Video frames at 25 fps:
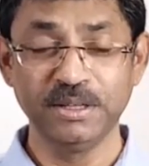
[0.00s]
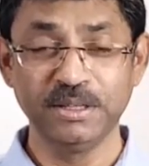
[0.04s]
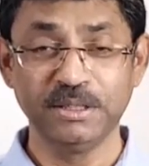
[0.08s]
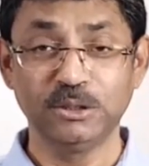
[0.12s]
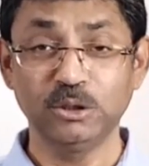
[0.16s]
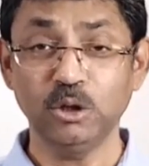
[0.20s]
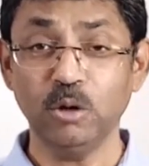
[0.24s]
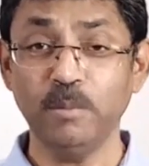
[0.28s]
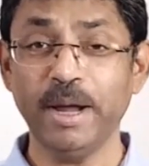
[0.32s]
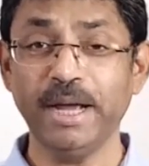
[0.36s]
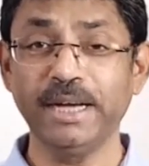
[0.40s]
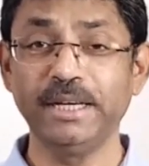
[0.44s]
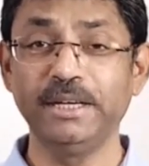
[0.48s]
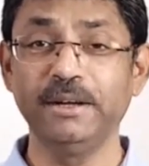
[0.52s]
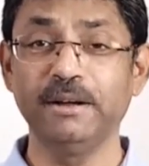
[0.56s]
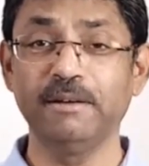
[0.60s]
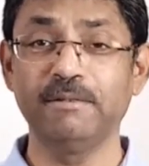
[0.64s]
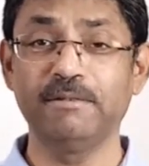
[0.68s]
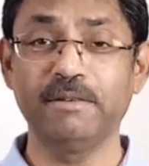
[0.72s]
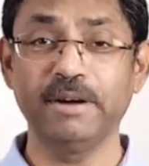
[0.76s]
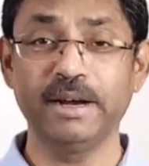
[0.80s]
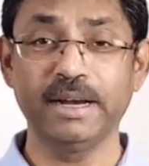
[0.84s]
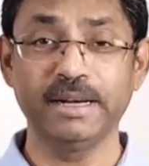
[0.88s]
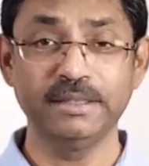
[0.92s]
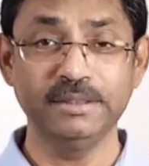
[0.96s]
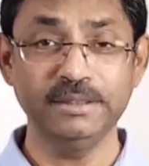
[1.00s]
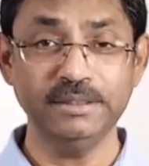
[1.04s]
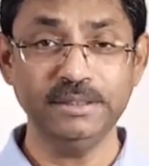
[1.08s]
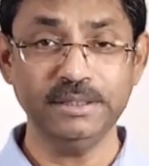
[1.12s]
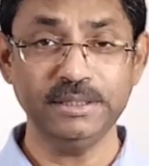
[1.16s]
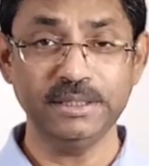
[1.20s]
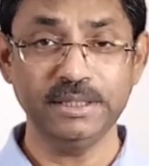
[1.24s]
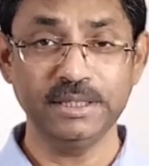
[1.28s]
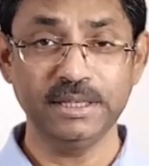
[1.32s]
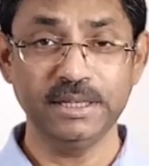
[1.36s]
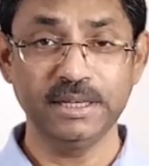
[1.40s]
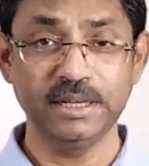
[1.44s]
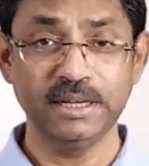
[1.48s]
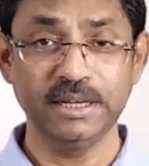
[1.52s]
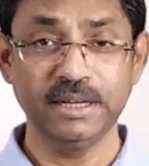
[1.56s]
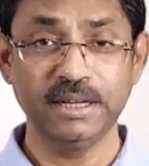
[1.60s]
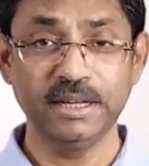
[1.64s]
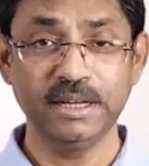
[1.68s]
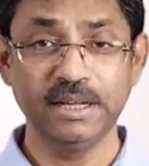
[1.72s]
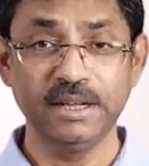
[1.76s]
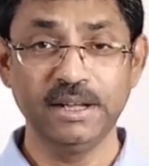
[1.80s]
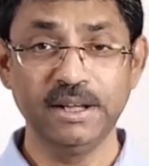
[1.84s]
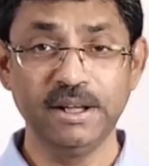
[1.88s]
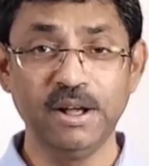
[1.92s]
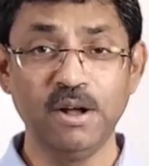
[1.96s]
So, my dear friend,
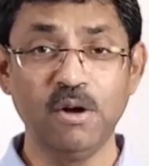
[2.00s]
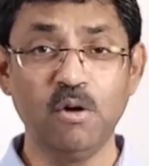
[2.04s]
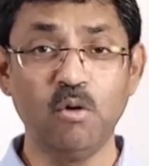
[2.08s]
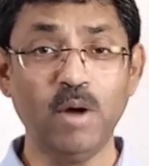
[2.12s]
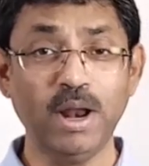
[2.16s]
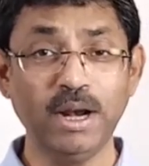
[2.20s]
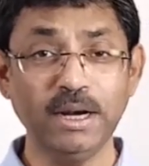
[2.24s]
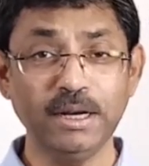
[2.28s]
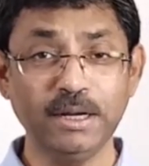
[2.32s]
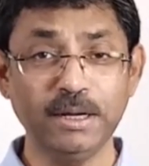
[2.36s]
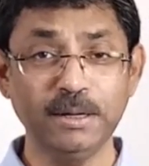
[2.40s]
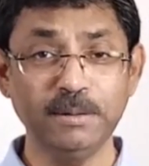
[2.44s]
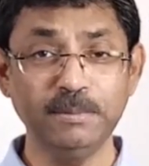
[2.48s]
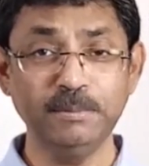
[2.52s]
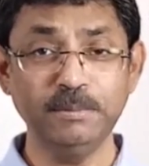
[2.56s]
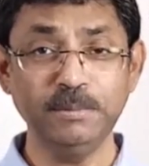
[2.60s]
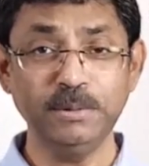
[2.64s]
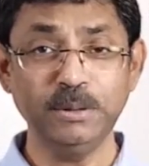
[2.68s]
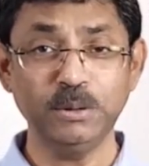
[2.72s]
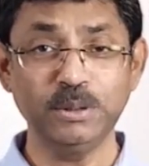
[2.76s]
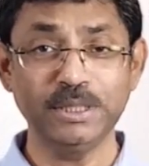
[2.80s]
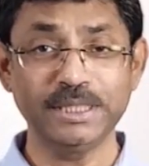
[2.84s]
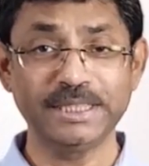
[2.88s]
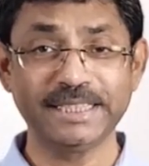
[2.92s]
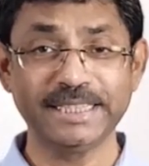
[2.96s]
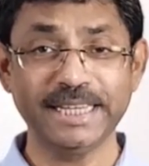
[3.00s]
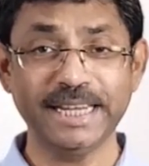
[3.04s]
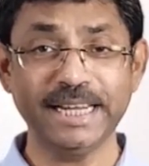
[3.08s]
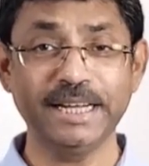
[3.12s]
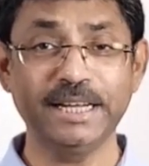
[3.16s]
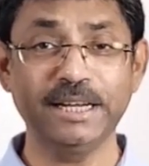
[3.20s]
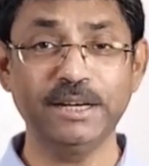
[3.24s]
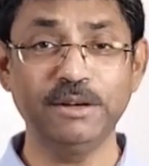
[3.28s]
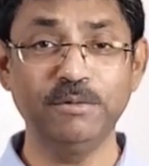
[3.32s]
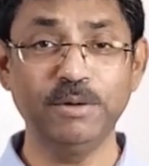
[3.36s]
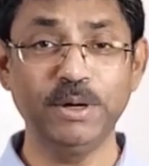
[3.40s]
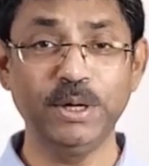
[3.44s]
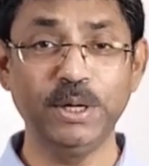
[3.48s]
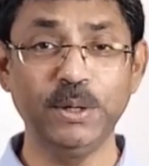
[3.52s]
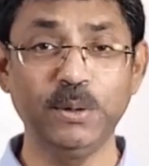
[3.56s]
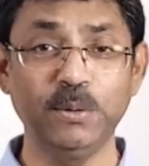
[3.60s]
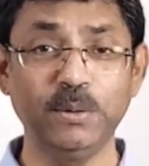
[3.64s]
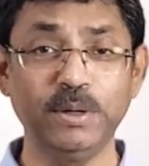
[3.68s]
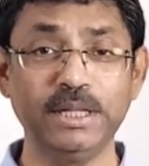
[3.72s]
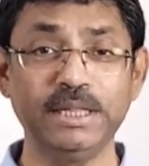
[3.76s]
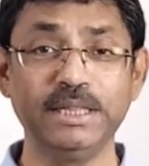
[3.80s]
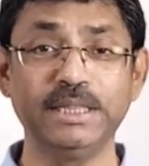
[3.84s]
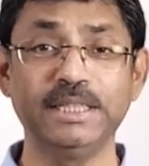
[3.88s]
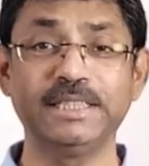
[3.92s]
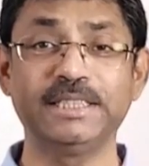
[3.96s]
welcome to the second
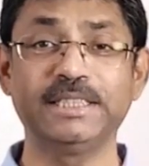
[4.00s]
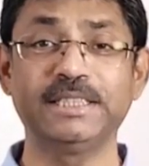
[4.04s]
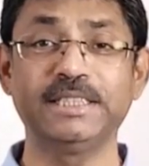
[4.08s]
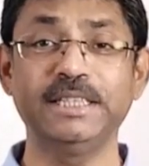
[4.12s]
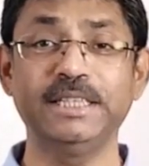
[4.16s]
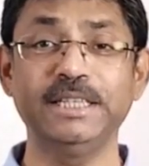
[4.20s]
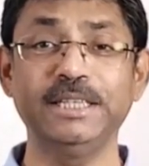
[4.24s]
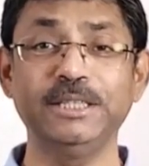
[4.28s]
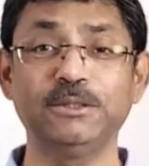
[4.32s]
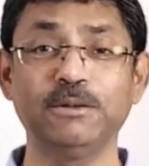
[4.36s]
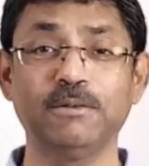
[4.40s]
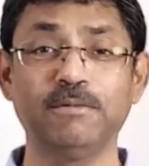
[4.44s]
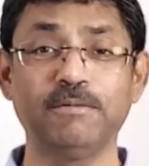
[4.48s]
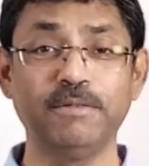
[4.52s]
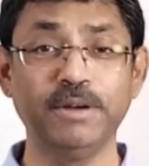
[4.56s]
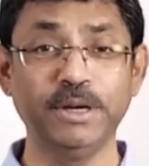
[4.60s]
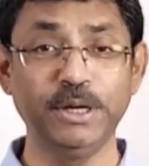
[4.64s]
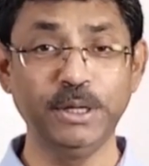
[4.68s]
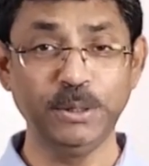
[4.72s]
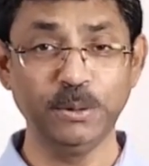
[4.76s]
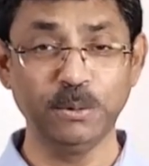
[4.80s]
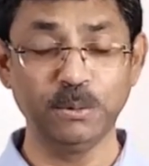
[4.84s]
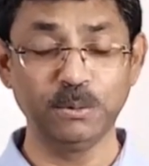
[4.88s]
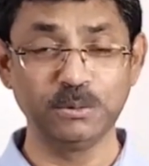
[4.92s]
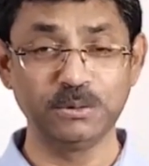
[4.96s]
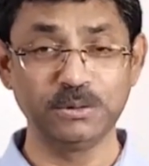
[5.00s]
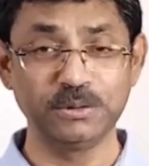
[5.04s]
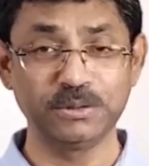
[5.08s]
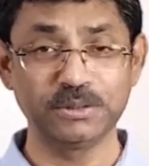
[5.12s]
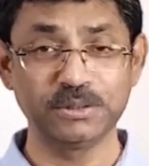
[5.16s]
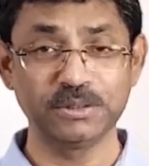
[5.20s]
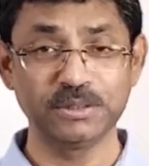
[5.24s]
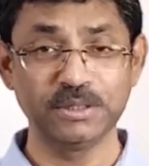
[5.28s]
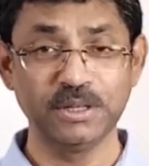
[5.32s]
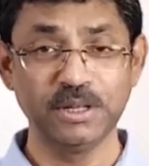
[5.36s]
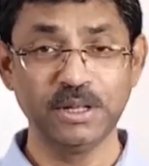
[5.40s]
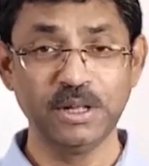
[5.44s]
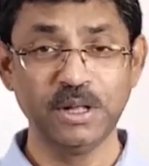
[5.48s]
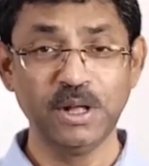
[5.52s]
video in this series of videos